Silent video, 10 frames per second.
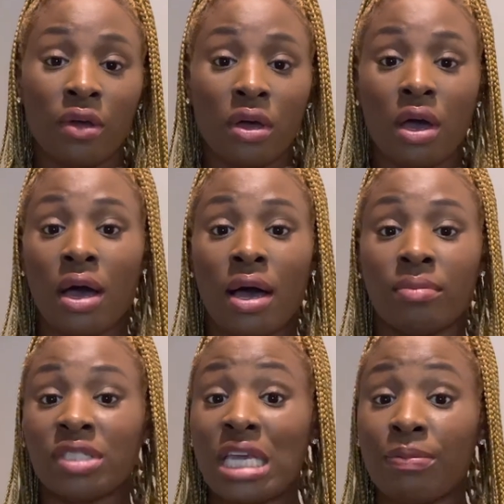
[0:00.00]
to
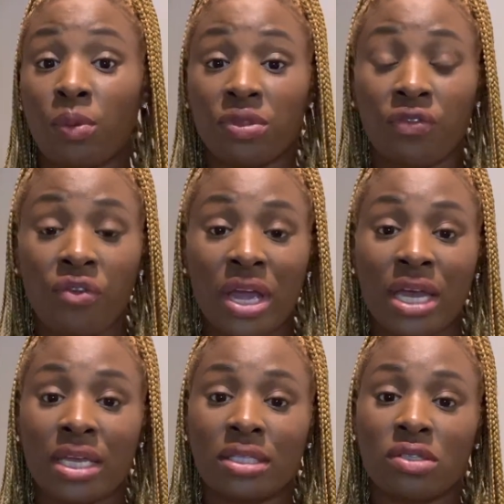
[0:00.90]
keep up with
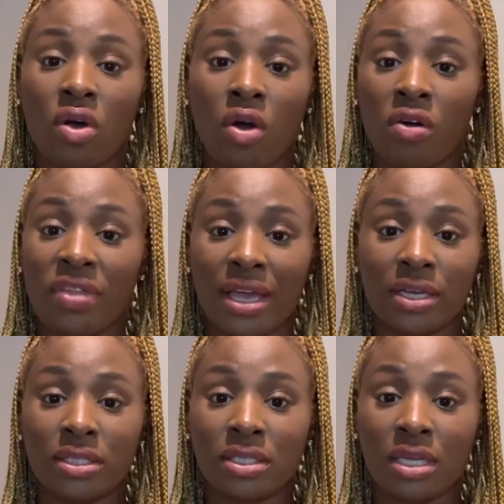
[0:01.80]
friends, all that
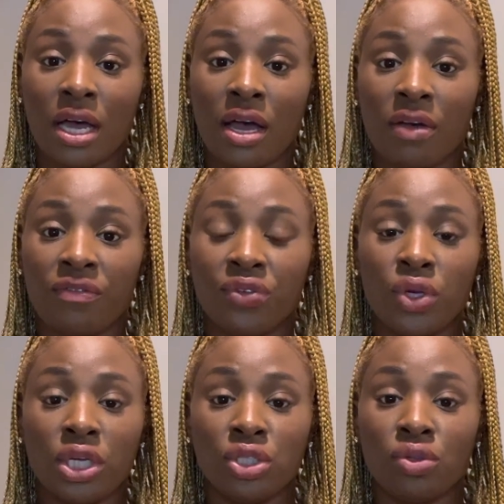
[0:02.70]
good stuff. You
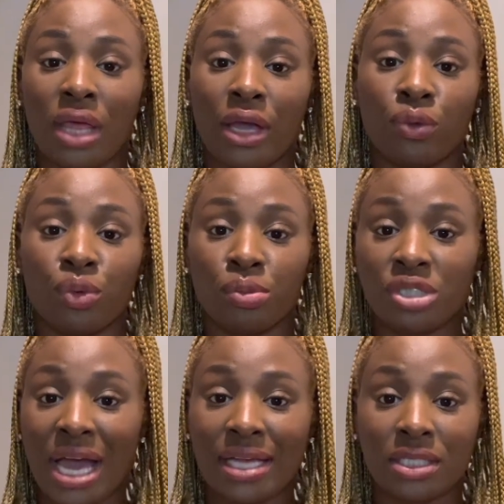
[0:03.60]
can do like group
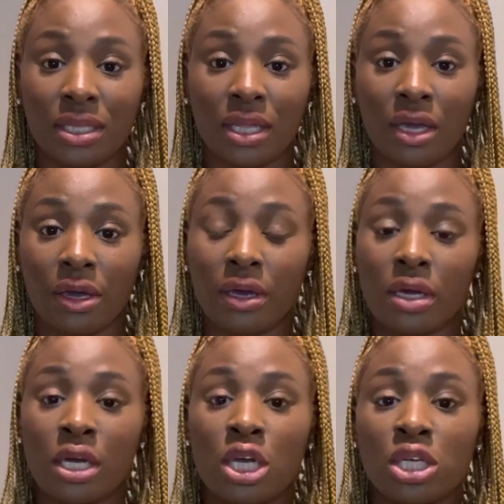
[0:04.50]
chats in there.
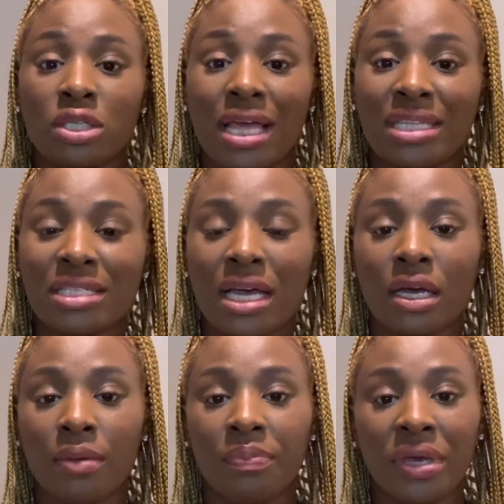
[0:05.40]
So that's like
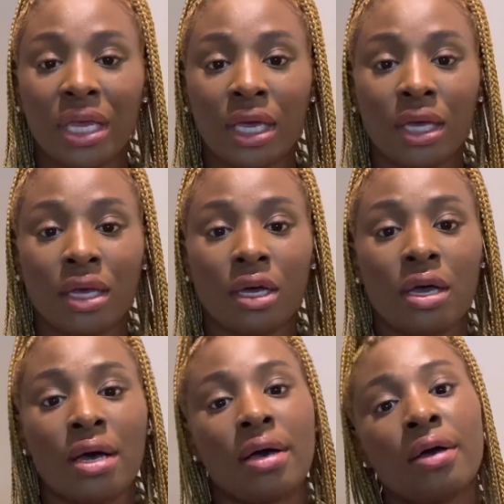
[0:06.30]
a big
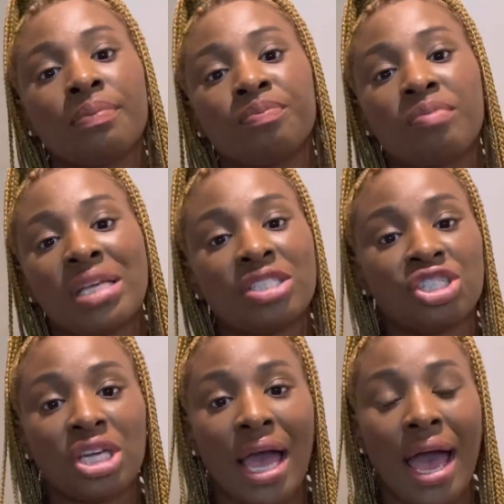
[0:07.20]

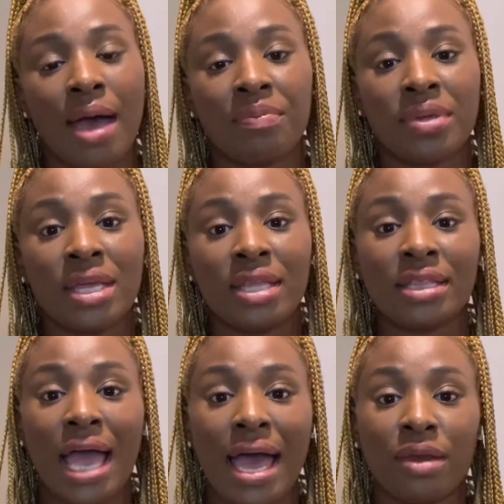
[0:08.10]
messaging app
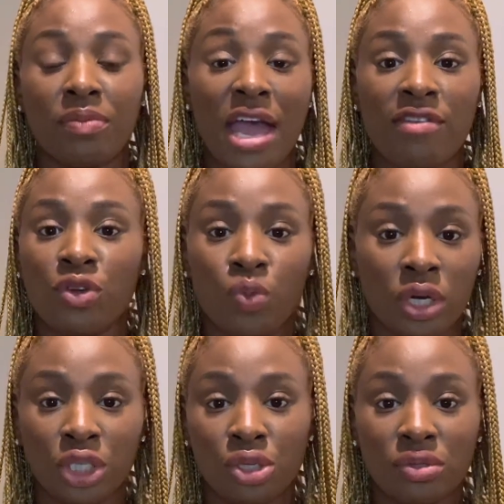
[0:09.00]
that
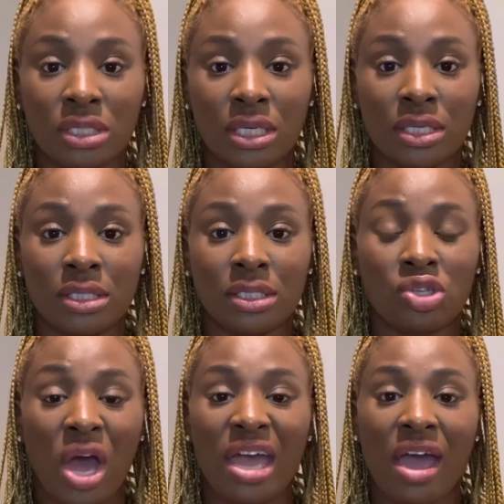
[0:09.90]
everyone uses. So
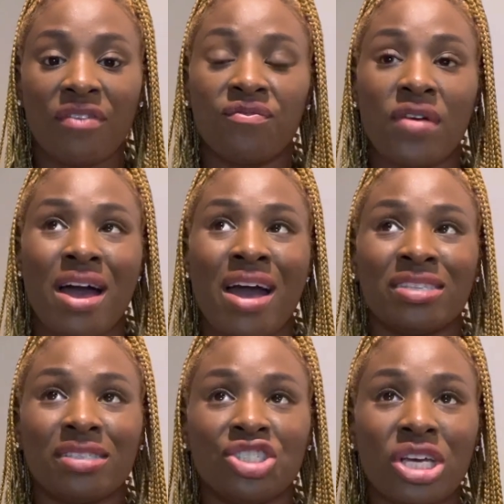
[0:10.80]
I
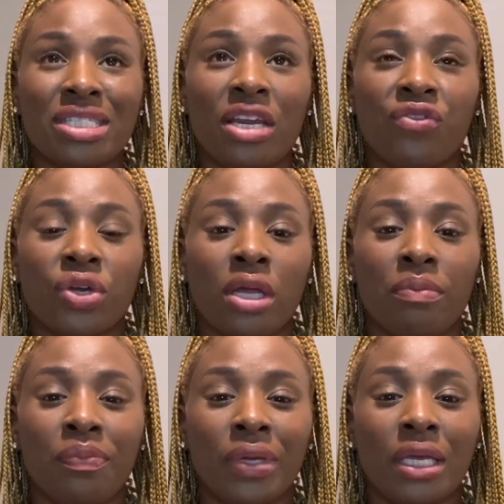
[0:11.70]
suggest that if you're
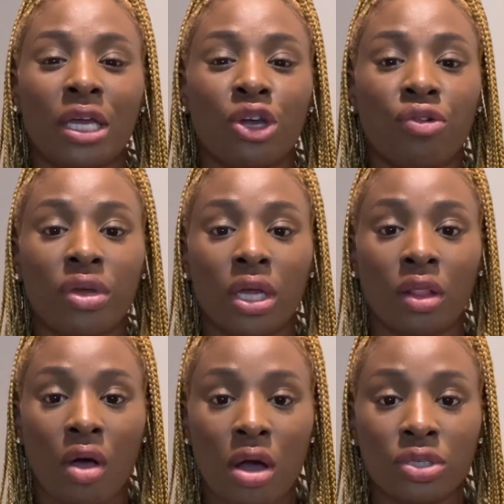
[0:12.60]
going to be in Korea
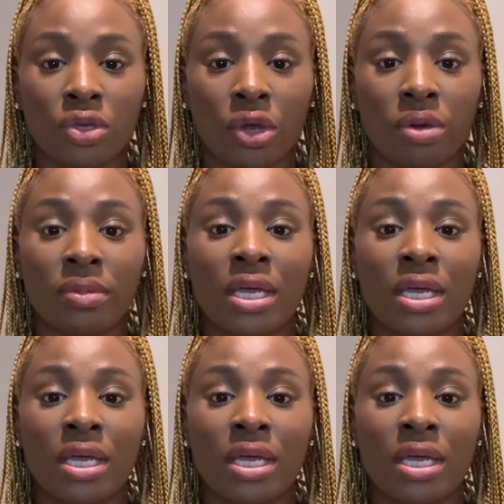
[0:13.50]
long term,